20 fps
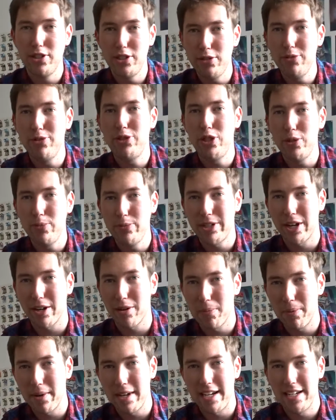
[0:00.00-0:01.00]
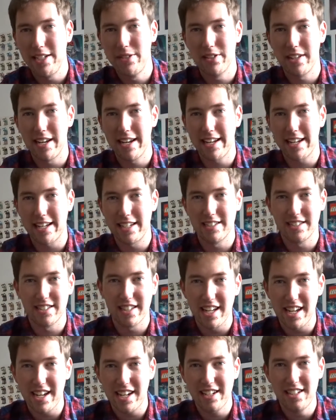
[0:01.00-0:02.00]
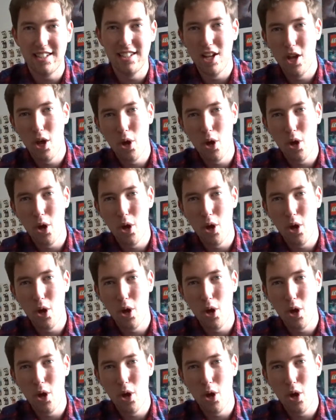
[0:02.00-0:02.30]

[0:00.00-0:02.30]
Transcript: YouTube channel page, the link is there.